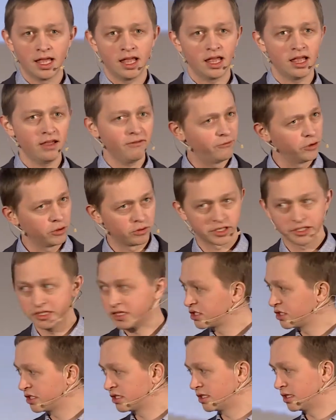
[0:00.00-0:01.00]
If you are
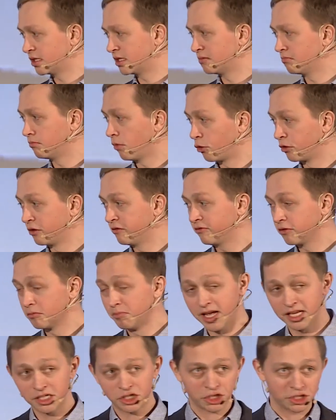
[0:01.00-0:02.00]
interested in more
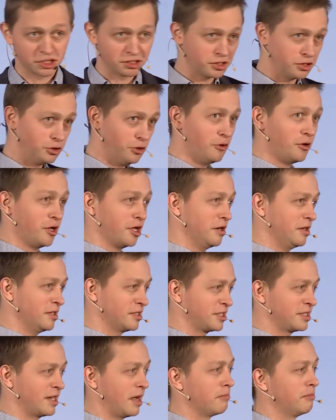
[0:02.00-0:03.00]
information, you can
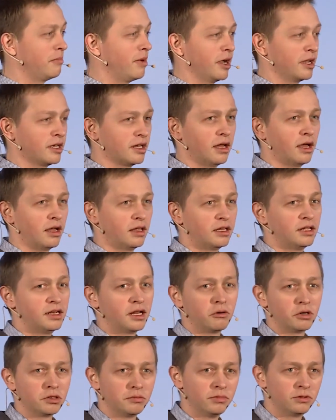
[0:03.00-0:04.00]
stop by in
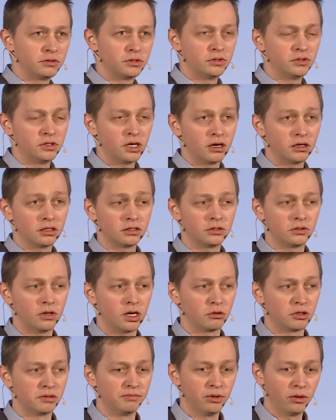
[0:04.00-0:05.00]
to
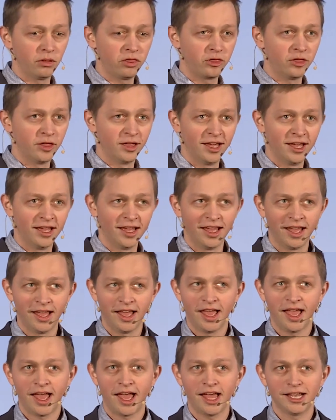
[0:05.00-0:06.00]
our booth
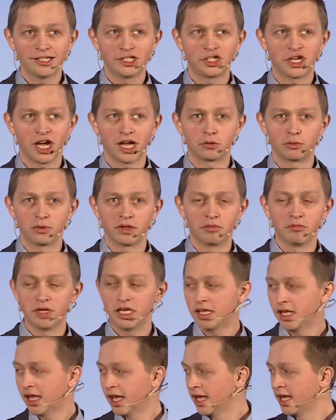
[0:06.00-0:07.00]
and chat with
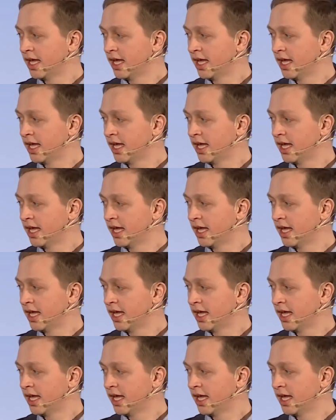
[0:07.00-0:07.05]
me.